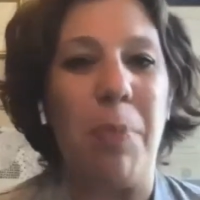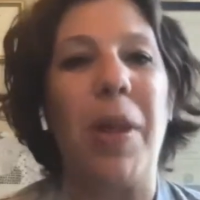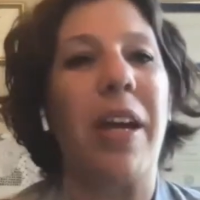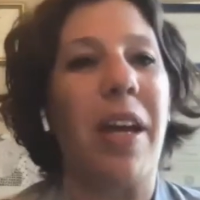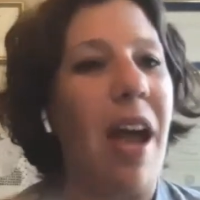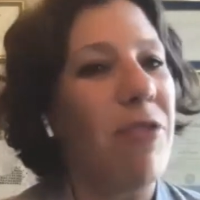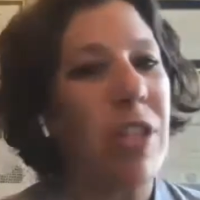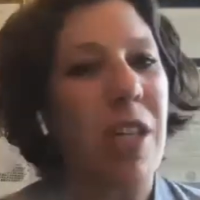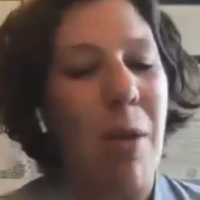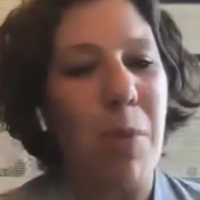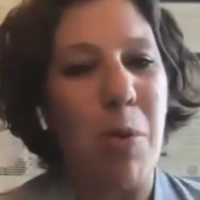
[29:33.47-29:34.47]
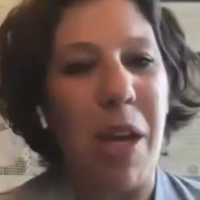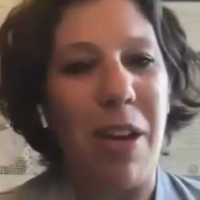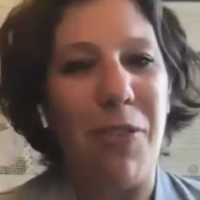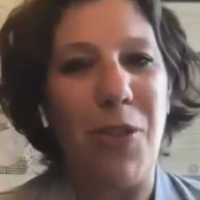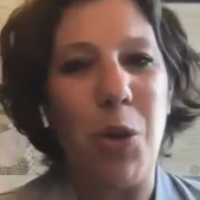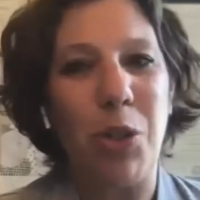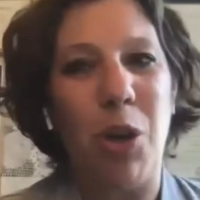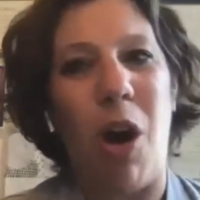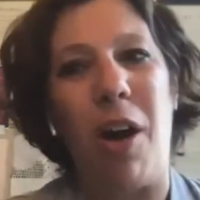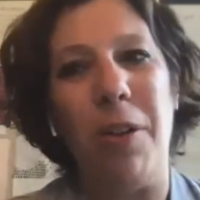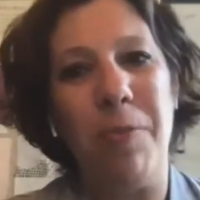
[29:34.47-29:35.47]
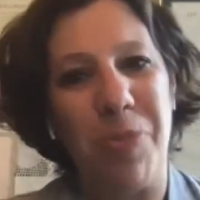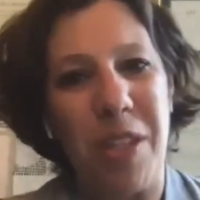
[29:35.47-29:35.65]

Like every time you make a phone call,